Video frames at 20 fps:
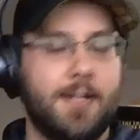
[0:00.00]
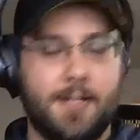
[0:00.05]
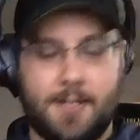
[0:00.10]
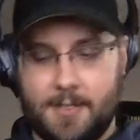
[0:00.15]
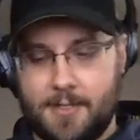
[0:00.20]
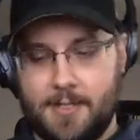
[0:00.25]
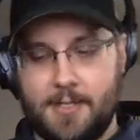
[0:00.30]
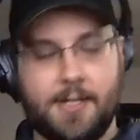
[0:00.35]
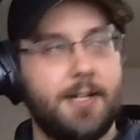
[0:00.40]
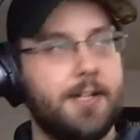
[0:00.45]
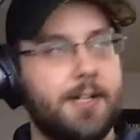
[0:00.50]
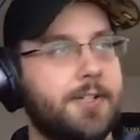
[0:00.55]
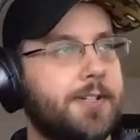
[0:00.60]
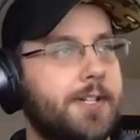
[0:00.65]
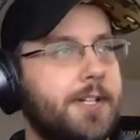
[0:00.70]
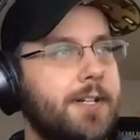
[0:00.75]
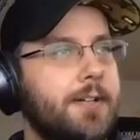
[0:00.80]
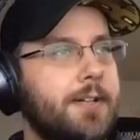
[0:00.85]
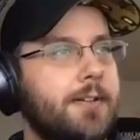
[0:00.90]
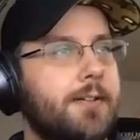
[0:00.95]

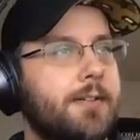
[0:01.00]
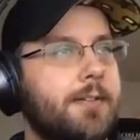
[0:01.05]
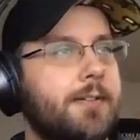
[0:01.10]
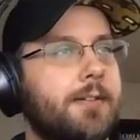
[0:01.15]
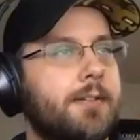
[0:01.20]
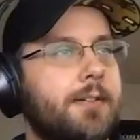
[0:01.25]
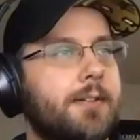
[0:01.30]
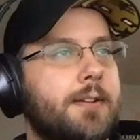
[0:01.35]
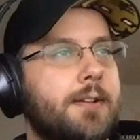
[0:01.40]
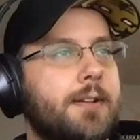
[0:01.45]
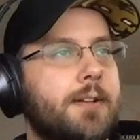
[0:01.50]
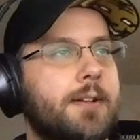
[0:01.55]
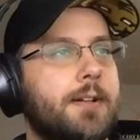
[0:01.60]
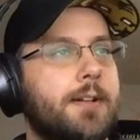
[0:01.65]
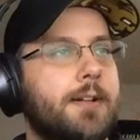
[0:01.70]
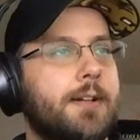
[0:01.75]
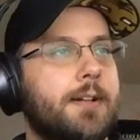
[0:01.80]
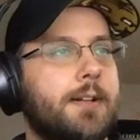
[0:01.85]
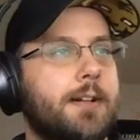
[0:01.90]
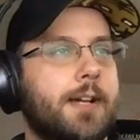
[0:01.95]
100,
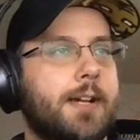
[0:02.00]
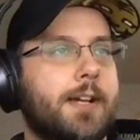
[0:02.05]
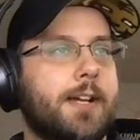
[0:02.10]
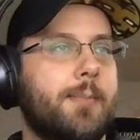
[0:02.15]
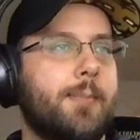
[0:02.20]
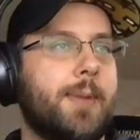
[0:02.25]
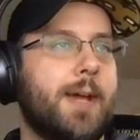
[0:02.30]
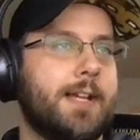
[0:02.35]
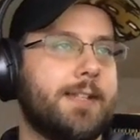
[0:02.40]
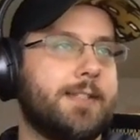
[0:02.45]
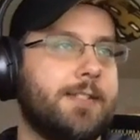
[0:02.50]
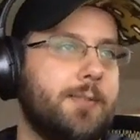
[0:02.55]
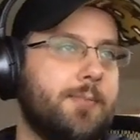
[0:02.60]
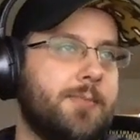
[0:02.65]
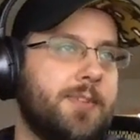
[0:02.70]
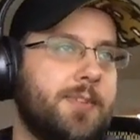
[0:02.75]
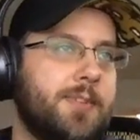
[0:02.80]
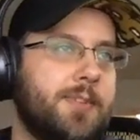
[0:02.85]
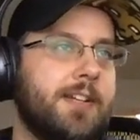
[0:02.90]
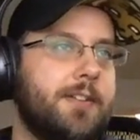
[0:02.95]
I can pass in
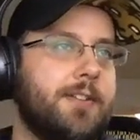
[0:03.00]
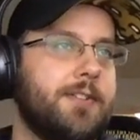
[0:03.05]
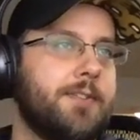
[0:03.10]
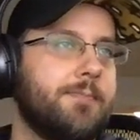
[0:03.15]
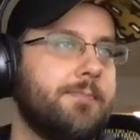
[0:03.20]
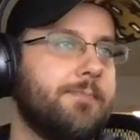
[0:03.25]
percentage.